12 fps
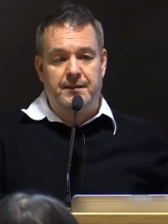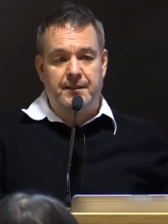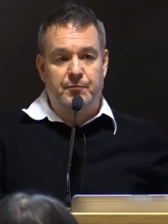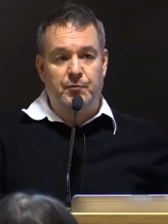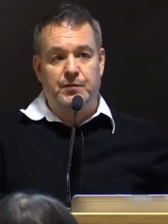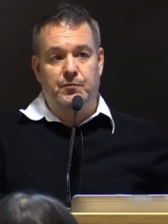
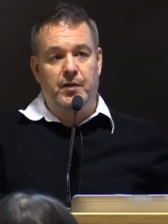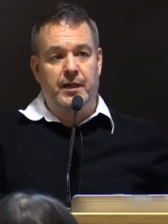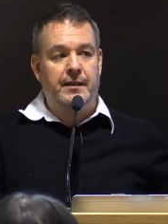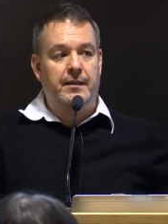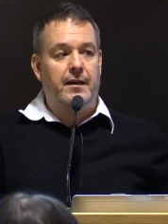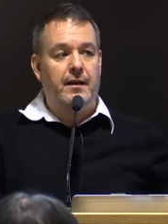This was
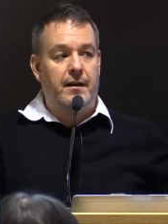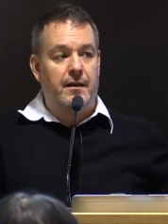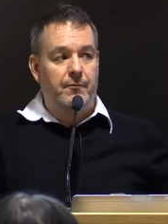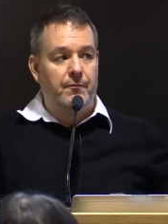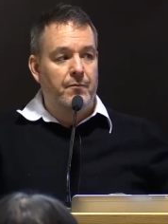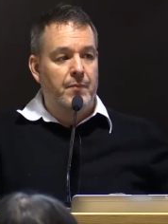when,
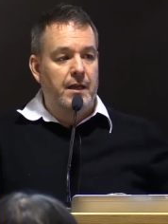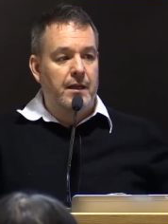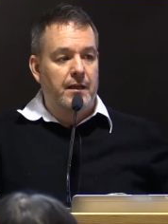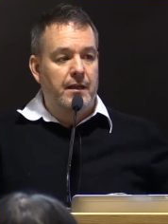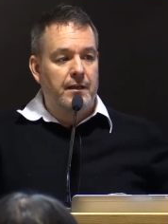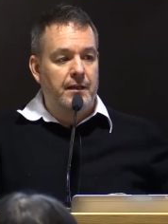
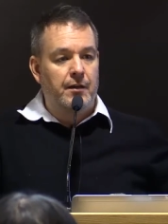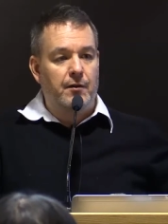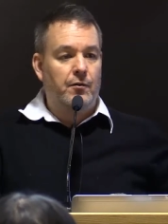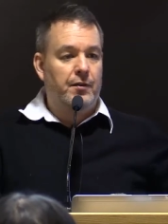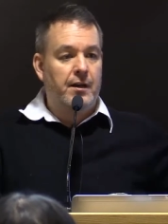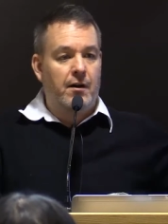you
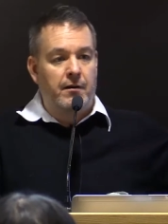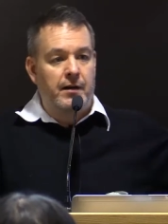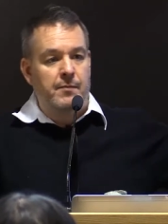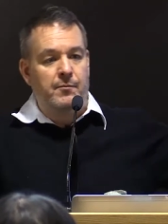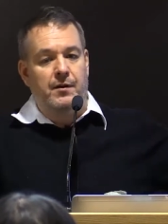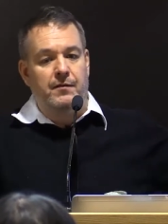know, the
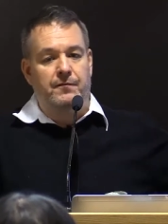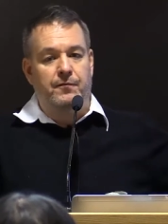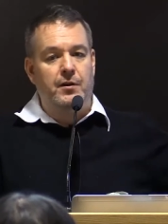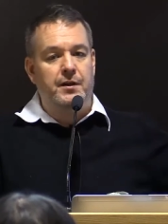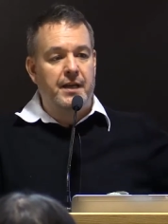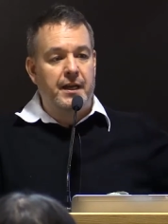RM of
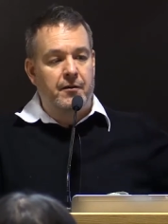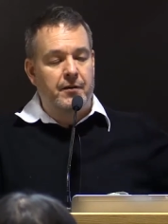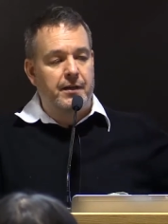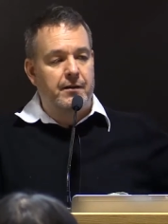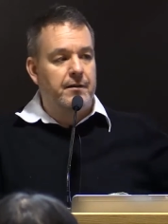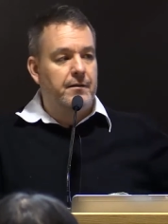Fort
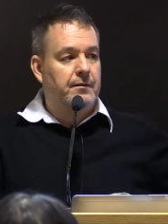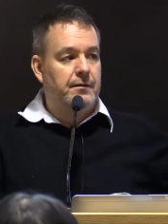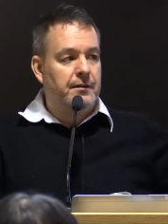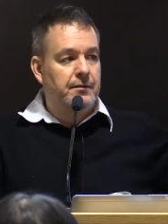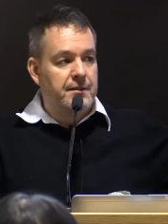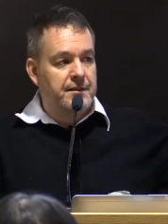Garry, or,
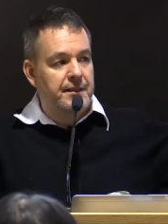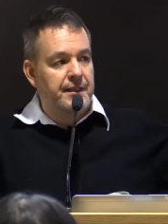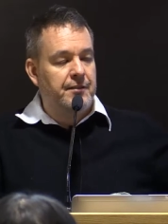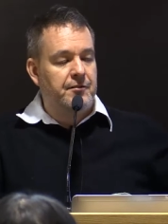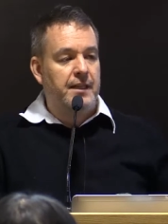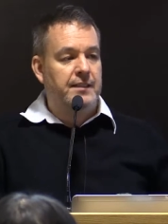you know, the city
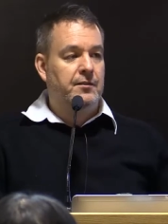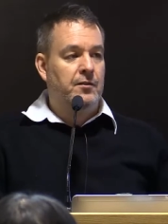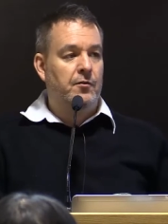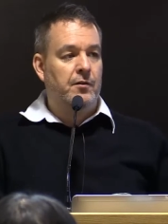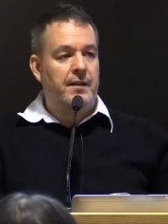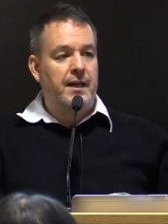of
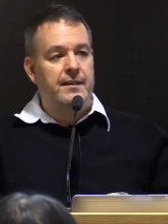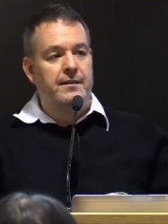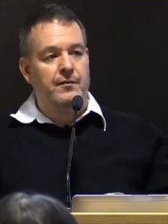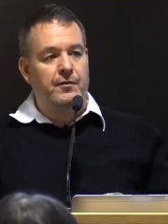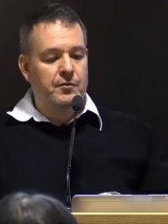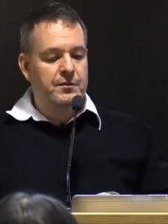Transcona,
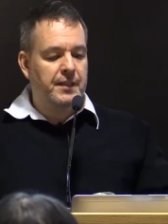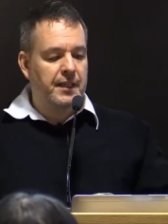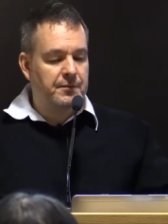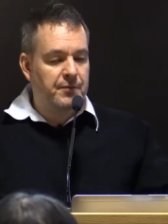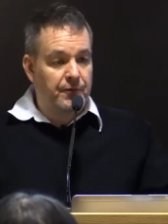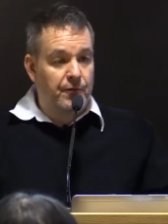those
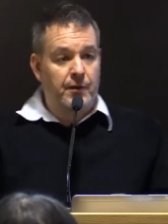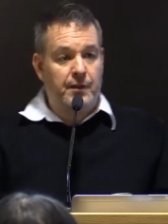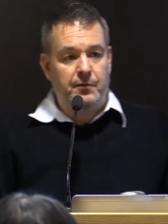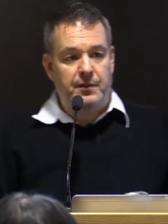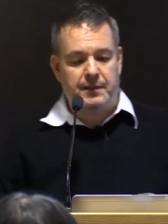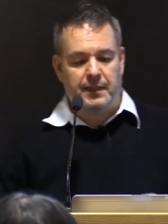days, before there
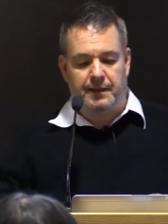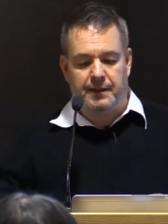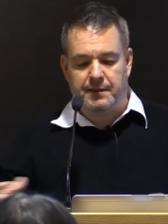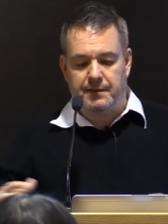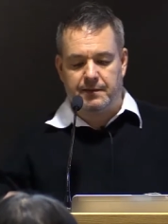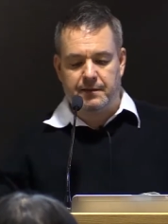was like
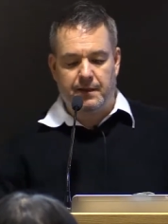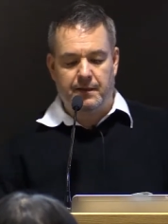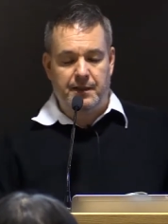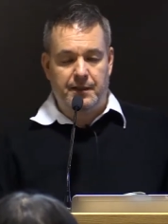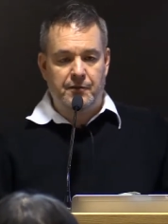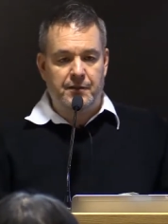this,
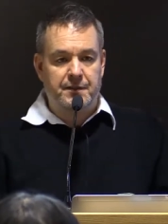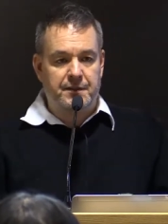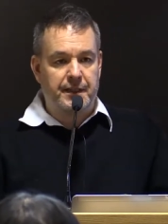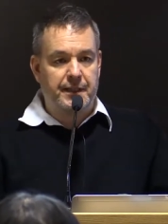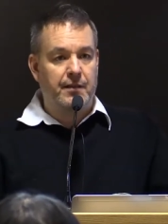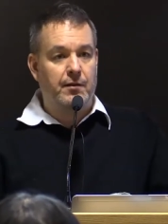the
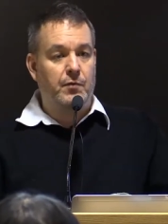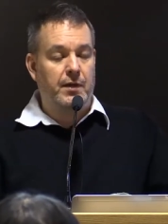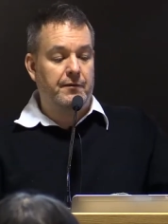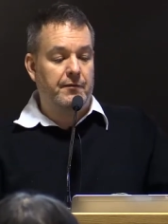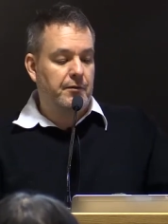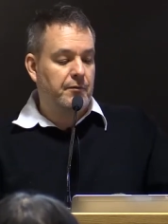Unicity or
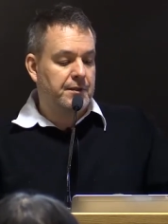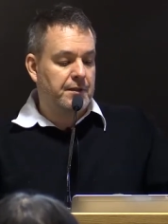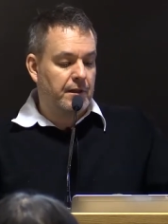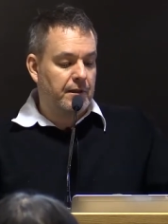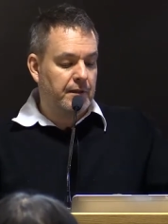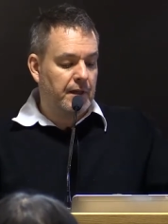whatever it was called.